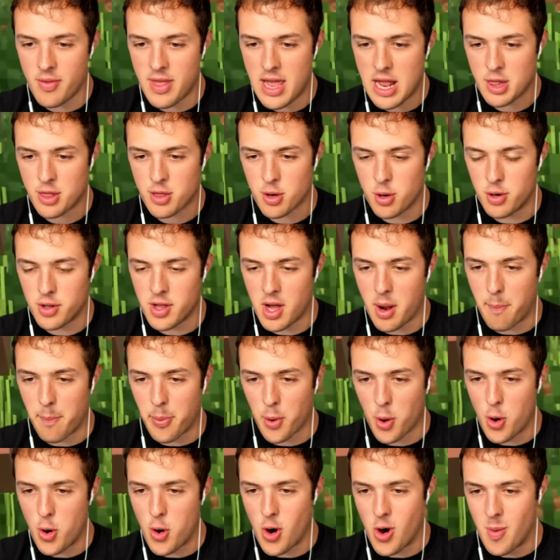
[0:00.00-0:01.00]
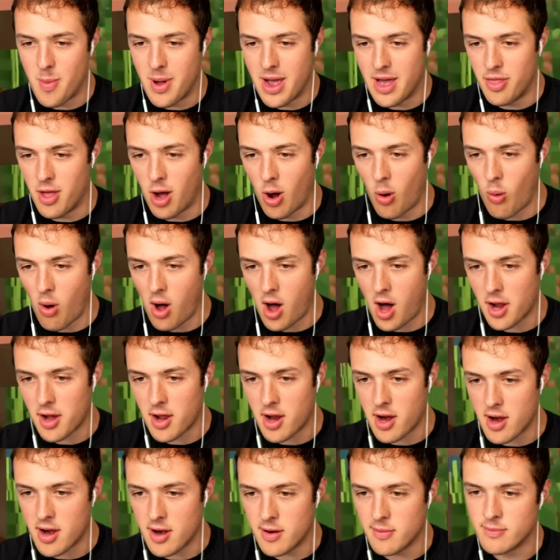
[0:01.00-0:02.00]
they threw the broom in the
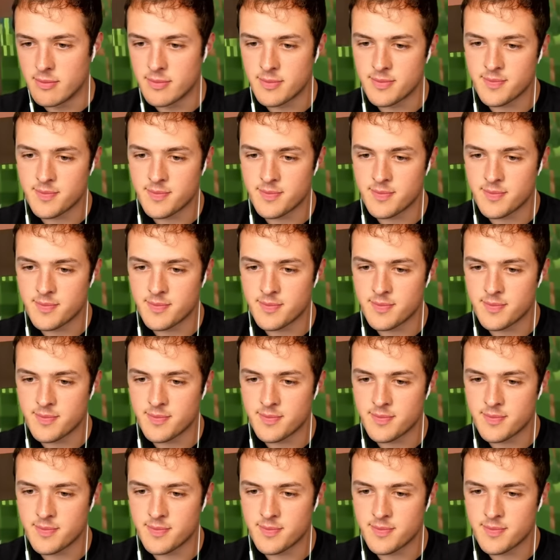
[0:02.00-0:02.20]
water.